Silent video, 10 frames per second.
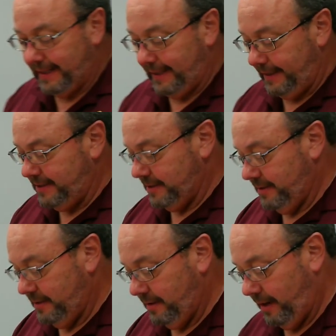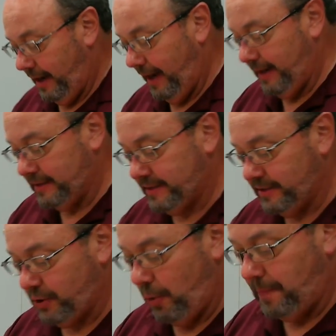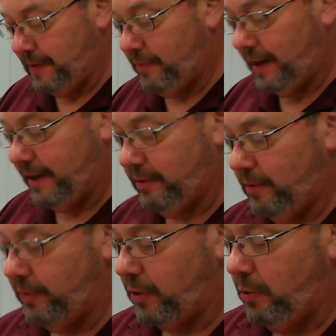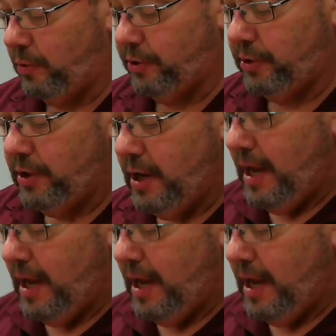kit, and it says open right here on the corner,